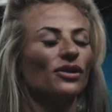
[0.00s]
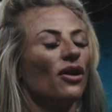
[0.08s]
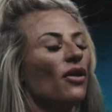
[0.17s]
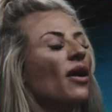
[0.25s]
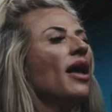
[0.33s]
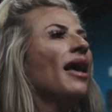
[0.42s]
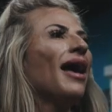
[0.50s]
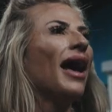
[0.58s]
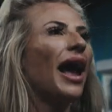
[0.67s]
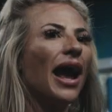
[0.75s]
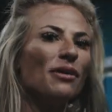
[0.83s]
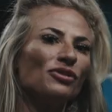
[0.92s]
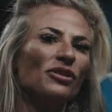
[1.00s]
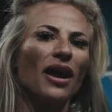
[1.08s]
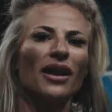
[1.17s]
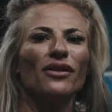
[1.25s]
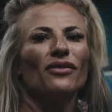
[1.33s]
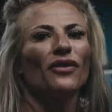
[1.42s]
So abs are
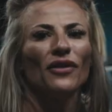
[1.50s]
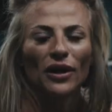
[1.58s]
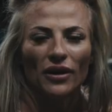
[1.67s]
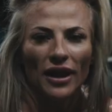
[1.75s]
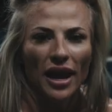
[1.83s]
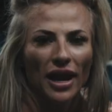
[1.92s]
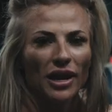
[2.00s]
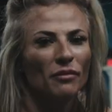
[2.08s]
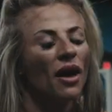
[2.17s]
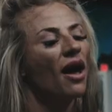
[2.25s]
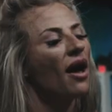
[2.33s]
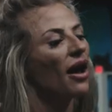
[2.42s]
kind of a fair game.